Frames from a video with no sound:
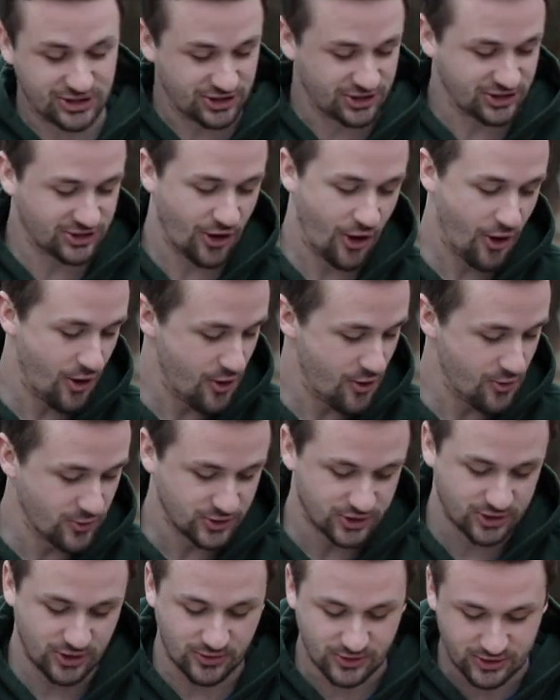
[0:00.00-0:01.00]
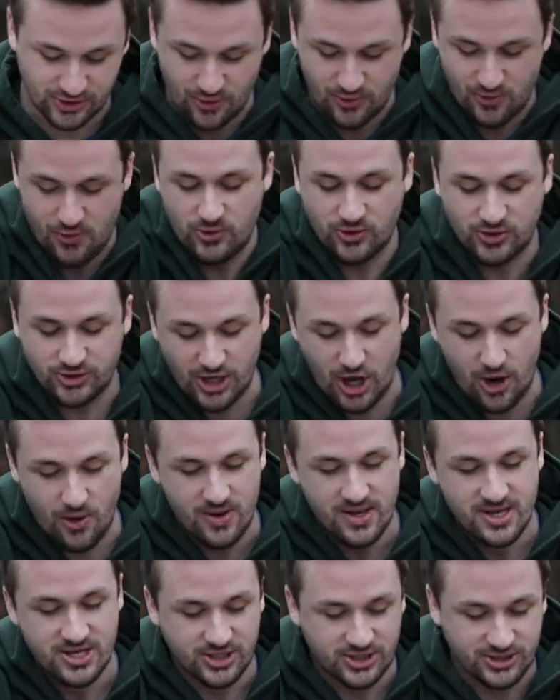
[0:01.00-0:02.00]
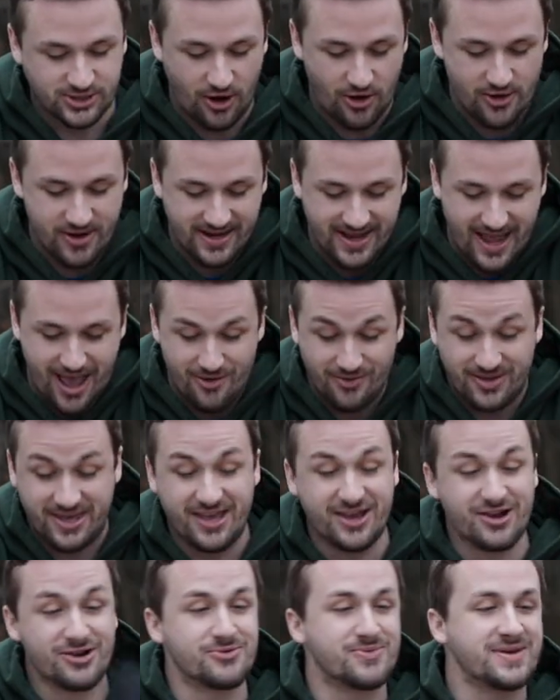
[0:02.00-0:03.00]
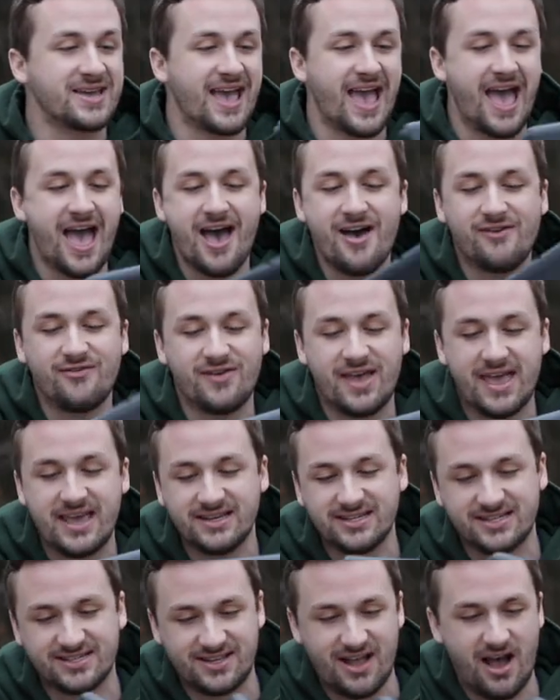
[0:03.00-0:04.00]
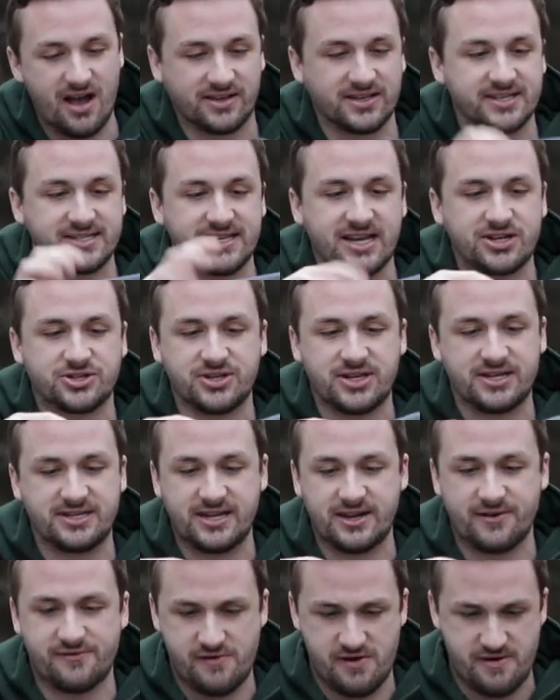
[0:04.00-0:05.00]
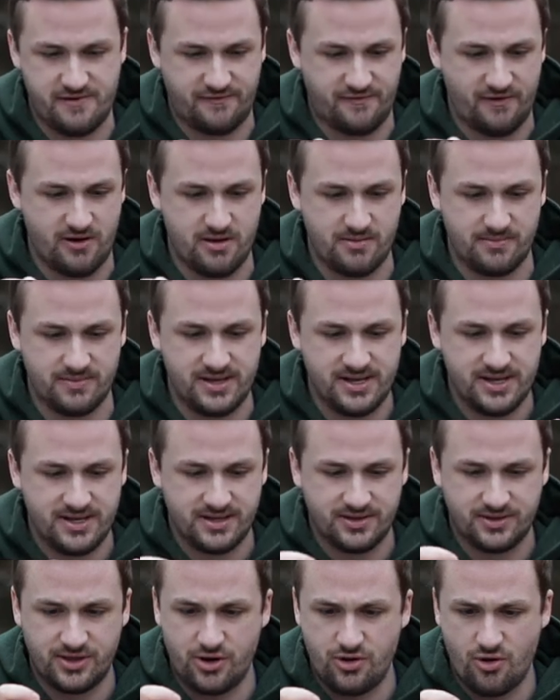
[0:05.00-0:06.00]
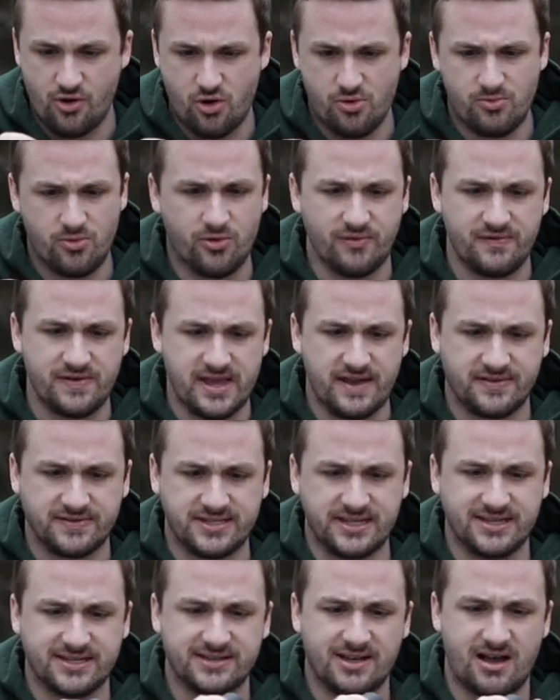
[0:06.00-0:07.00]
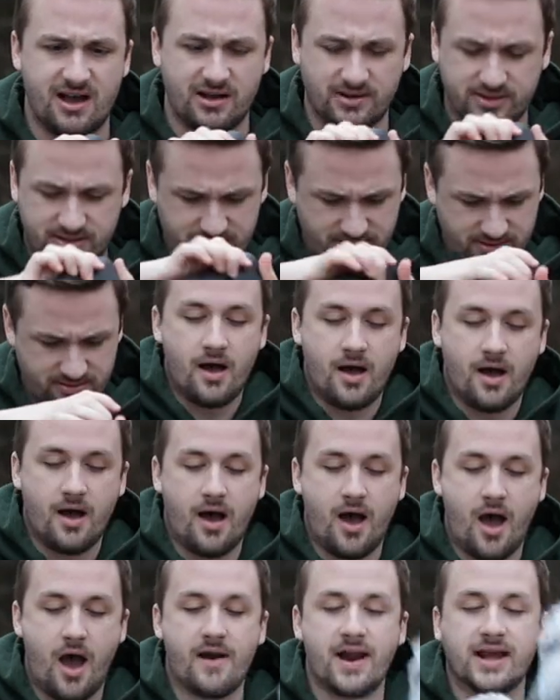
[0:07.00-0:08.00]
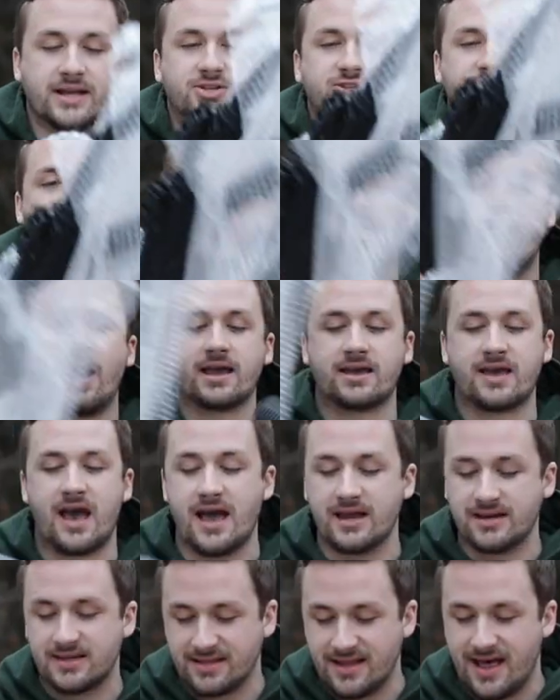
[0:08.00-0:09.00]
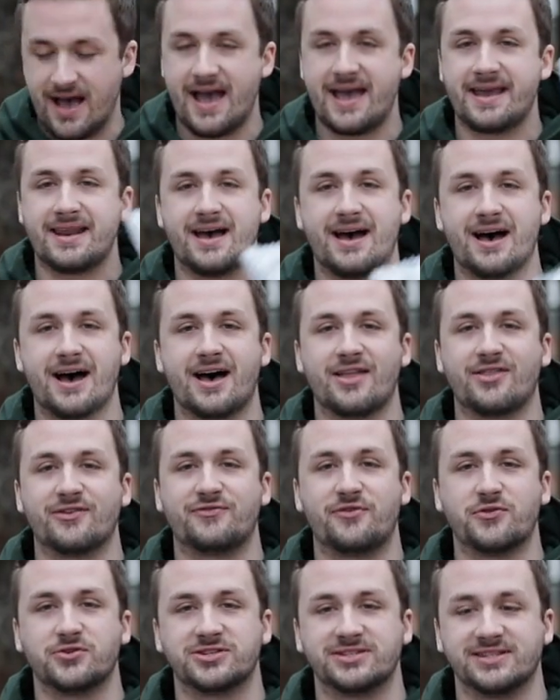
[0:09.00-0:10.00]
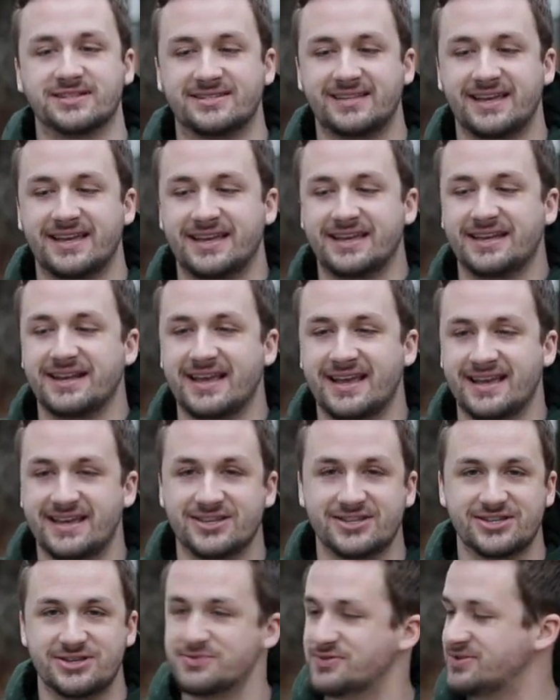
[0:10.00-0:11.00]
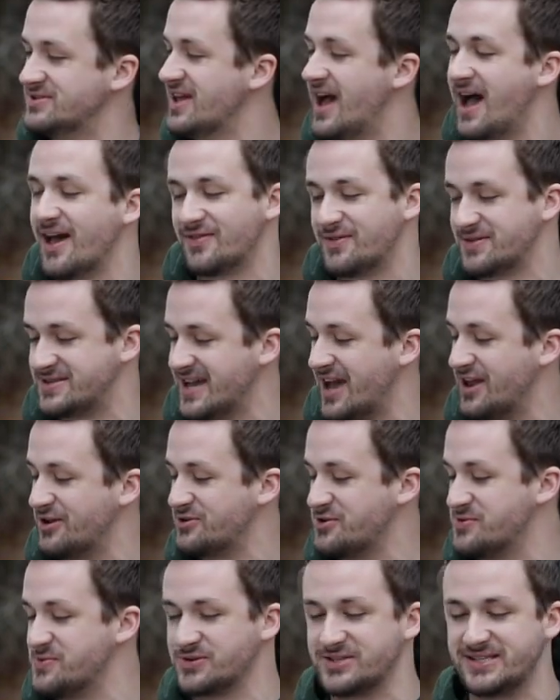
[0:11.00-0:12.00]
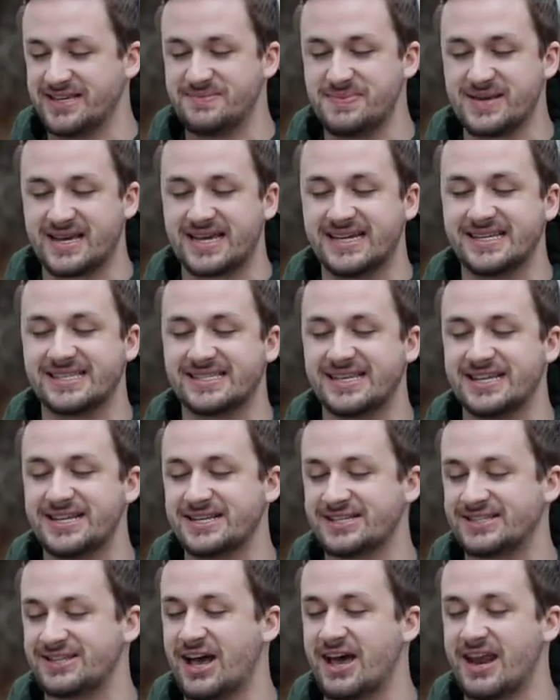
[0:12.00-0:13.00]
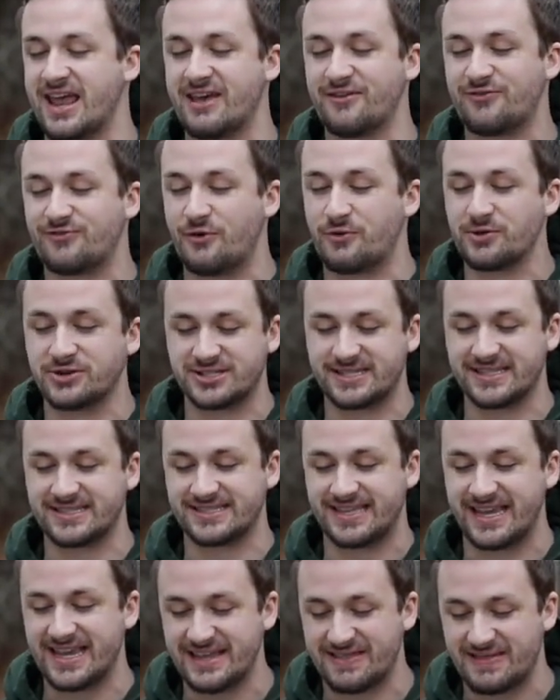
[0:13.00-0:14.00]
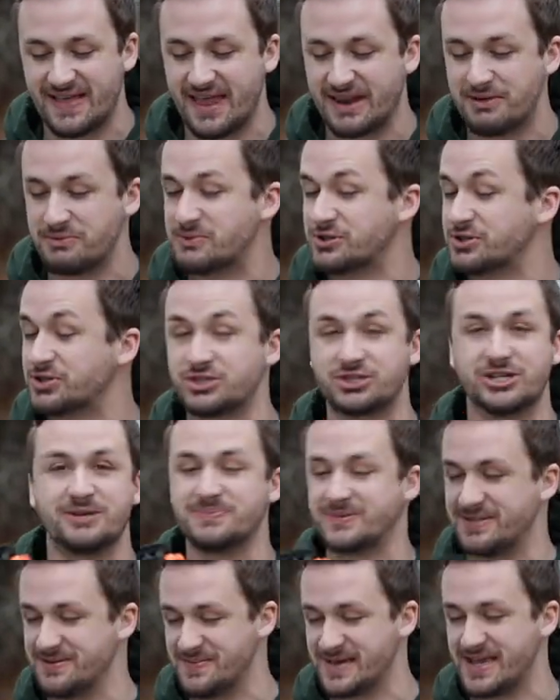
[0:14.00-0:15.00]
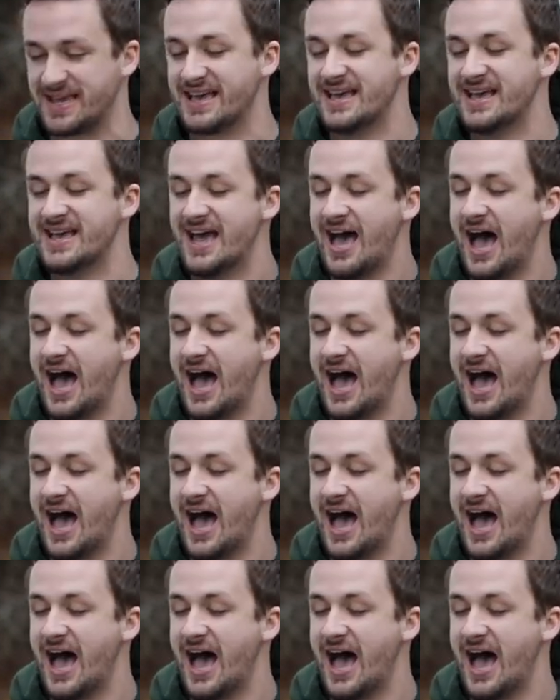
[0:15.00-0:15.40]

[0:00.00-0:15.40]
so, so, so cool. So, starting starting out here, we have a stock. This is actually different from the normal VFC stocks. All right, so I kind of lied. Uh, the 416 is, not the title you will see because it is not a 416 that was shipped to me. Uh,